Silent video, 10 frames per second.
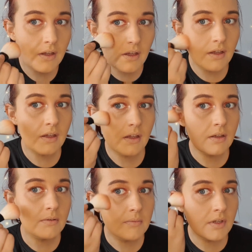I
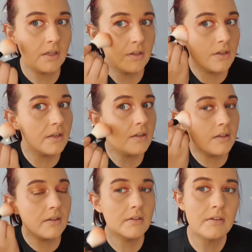
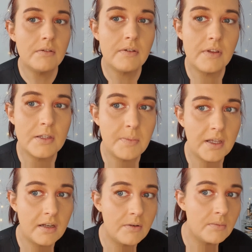don't know if that's
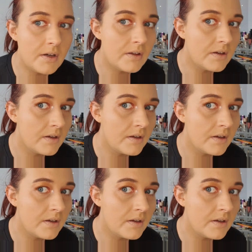picking up well.